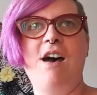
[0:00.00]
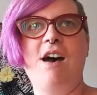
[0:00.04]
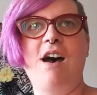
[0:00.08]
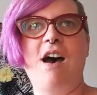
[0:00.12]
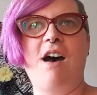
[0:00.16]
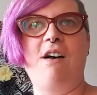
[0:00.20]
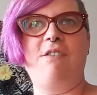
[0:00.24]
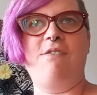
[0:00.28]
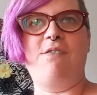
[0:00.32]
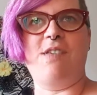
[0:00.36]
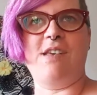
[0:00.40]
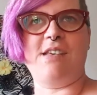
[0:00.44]

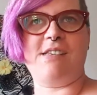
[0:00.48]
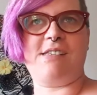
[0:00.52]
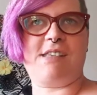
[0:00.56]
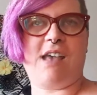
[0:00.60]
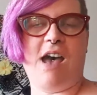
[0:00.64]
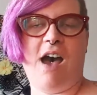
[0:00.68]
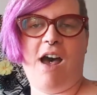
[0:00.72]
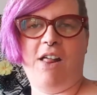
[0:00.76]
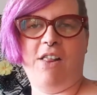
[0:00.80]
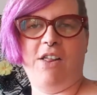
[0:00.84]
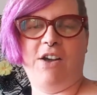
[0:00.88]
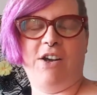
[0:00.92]
of this
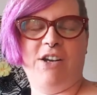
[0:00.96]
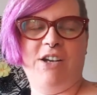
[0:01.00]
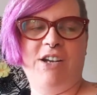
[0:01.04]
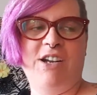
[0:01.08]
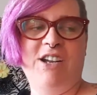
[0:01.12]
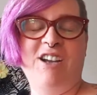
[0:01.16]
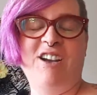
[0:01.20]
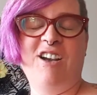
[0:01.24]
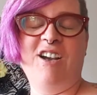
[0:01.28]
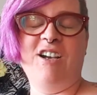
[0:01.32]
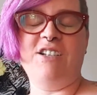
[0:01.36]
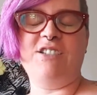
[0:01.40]
color.
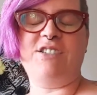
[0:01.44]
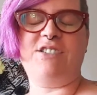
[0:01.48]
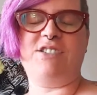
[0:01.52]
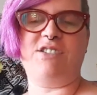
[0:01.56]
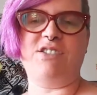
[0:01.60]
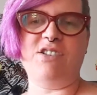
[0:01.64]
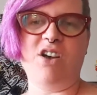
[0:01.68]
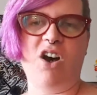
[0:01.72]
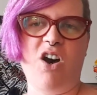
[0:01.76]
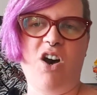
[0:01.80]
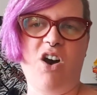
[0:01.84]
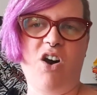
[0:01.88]

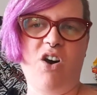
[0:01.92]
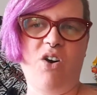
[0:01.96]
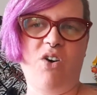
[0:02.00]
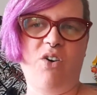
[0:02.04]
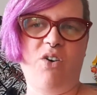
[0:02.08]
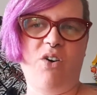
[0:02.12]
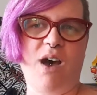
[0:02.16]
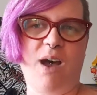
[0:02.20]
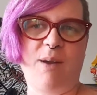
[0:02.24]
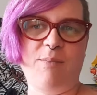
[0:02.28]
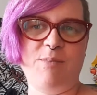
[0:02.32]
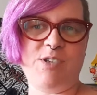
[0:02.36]

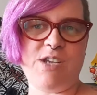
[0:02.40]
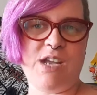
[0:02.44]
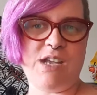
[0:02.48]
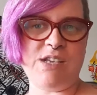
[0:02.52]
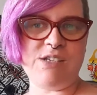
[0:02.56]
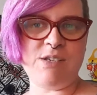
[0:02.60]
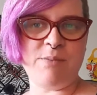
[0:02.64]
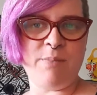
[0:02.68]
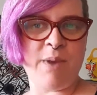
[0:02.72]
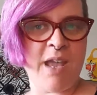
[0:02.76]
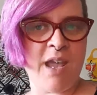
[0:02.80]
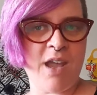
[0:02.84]
So I'm
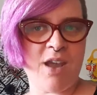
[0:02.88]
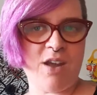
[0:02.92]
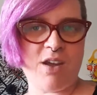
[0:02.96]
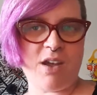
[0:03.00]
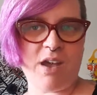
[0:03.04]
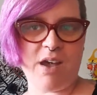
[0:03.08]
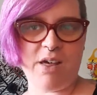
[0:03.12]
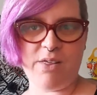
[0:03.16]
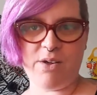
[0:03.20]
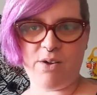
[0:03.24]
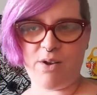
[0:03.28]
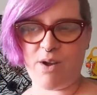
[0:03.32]
changing my hair
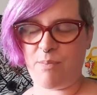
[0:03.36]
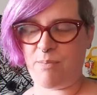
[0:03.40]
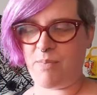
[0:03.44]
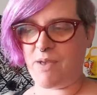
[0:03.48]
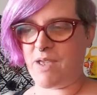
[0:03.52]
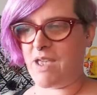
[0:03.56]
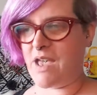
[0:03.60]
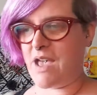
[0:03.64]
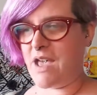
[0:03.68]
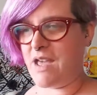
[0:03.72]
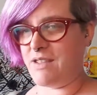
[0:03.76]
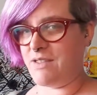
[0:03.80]
color up
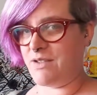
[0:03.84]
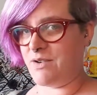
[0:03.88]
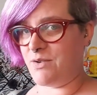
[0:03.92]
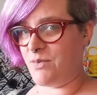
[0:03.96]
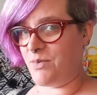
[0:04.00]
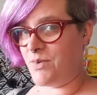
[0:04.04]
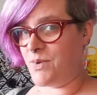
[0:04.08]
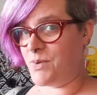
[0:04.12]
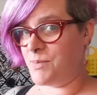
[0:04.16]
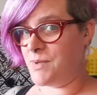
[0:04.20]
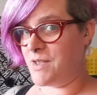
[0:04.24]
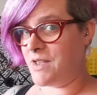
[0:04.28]
again. There
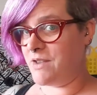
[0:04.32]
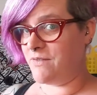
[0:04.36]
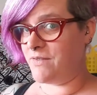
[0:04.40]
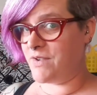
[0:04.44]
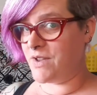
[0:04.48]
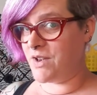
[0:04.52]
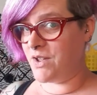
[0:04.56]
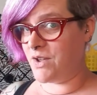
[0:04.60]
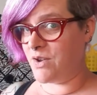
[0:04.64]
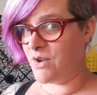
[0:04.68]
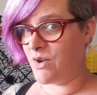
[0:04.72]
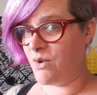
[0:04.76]
will be a
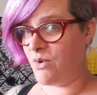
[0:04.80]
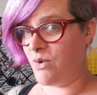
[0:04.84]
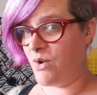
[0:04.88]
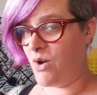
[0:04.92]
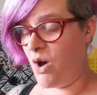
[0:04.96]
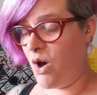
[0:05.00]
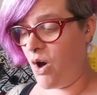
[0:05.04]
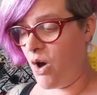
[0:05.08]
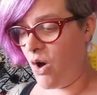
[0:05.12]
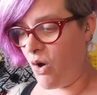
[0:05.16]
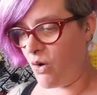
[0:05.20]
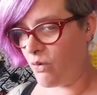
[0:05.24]
video
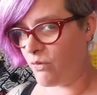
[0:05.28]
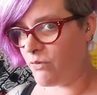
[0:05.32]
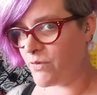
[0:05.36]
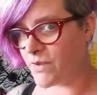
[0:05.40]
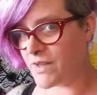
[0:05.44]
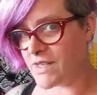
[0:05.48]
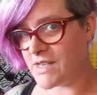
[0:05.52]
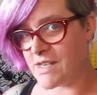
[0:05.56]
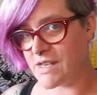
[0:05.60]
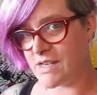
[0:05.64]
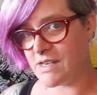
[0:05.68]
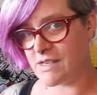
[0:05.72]

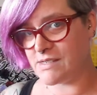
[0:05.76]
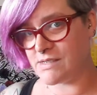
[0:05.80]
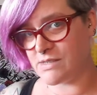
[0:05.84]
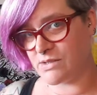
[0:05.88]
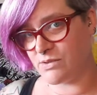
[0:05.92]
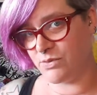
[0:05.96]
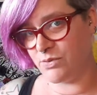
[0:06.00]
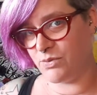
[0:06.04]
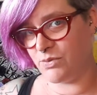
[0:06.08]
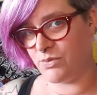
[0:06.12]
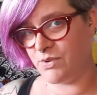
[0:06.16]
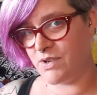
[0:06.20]
hopefully
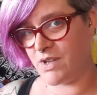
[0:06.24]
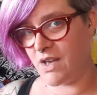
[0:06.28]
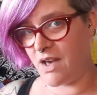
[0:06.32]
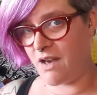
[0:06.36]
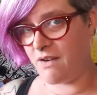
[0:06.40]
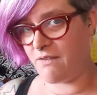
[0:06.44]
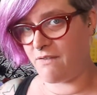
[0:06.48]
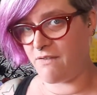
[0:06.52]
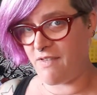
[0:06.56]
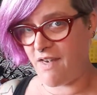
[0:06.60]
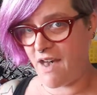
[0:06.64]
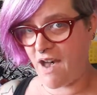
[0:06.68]
soon
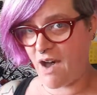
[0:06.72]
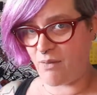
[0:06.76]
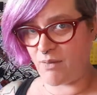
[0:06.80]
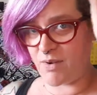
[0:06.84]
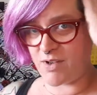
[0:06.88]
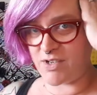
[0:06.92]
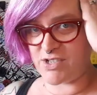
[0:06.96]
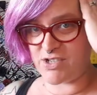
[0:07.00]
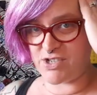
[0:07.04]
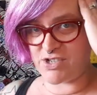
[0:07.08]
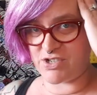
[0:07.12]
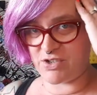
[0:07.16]
of that
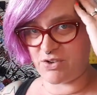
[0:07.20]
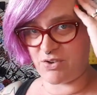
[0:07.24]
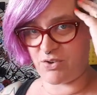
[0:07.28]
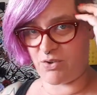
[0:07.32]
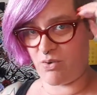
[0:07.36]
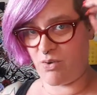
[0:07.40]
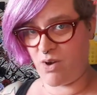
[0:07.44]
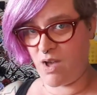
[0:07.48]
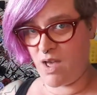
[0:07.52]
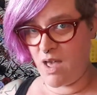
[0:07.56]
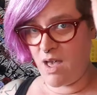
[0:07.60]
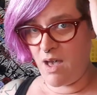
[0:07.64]
one
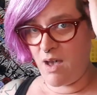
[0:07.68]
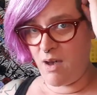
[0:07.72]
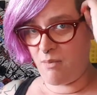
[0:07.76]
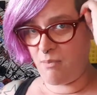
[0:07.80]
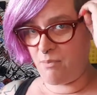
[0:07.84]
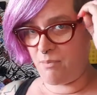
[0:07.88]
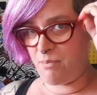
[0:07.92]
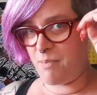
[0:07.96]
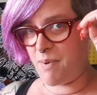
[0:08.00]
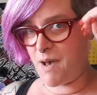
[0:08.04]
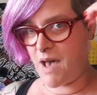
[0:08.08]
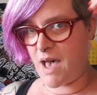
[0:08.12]
too.
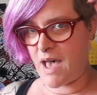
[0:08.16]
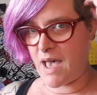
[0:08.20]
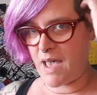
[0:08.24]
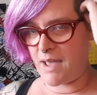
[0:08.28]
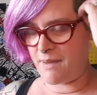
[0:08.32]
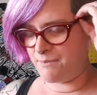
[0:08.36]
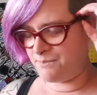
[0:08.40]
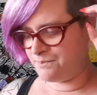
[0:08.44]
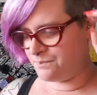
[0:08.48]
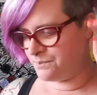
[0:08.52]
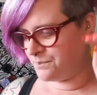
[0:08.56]
But